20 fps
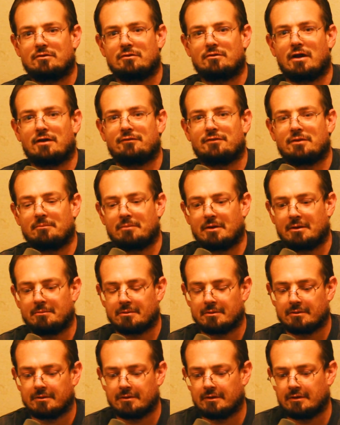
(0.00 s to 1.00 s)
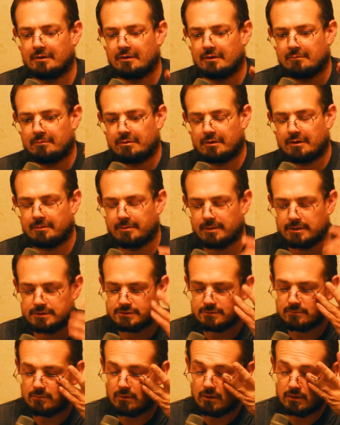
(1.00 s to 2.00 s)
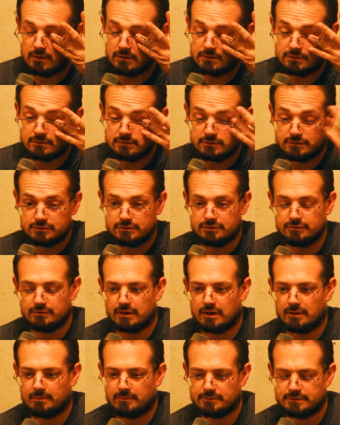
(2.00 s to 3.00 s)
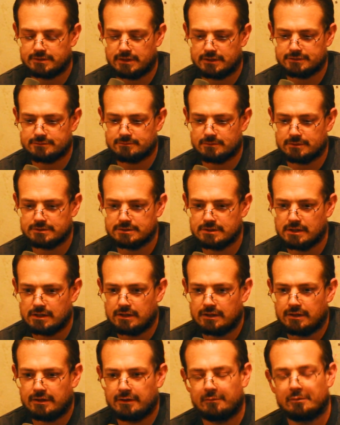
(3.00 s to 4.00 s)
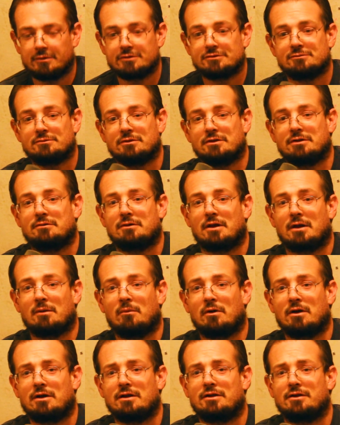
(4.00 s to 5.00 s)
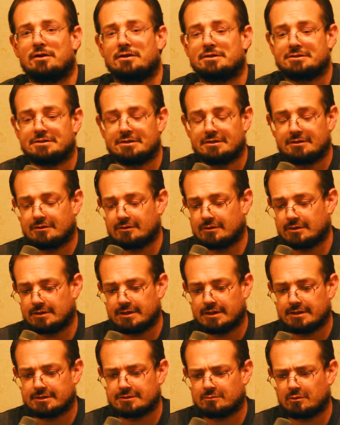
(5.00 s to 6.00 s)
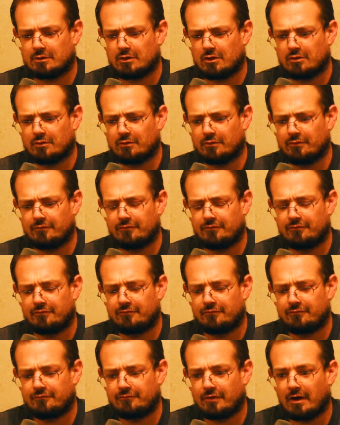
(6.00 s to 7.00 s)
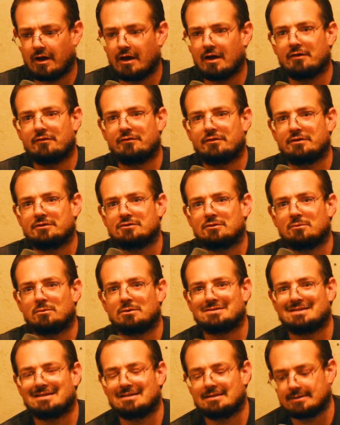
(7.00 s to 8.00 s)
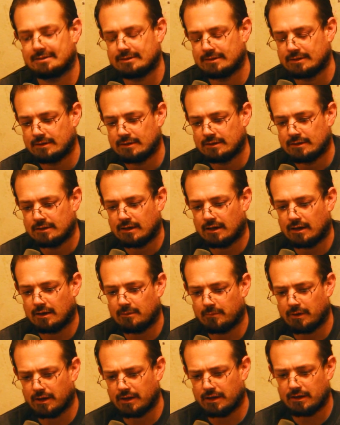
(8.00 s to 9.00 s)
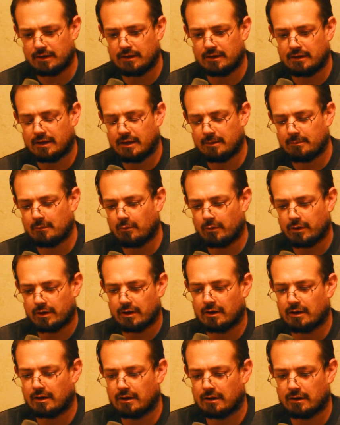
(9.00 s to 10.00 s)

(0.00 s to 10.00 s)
crafting paper, put it up against the wall, and just do a couple test runs. It wasn't really what I wanted. You could see through the test went through 5. This is the ones I did. I kept going,